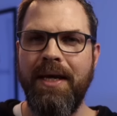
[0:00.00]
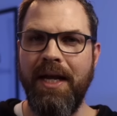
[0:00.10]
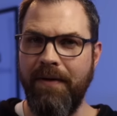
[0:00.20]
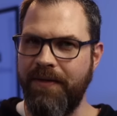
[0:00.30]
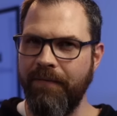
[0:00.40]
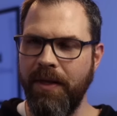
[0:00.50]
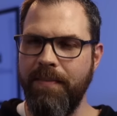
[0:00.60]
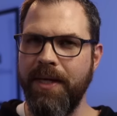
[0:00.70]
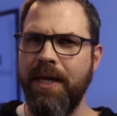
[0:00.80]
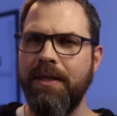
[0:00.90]
and I've definitely
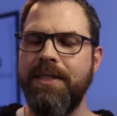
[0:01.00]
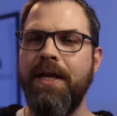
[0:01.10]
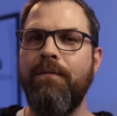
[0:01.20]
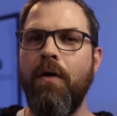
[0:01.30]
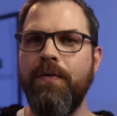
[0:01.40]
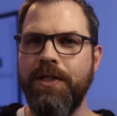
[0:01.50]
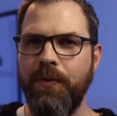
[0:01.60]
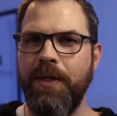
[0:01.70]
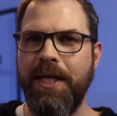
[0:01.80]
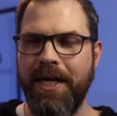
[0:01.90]
been guilty of
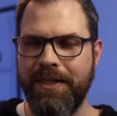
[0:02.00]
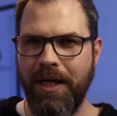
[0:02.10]
overdoing it at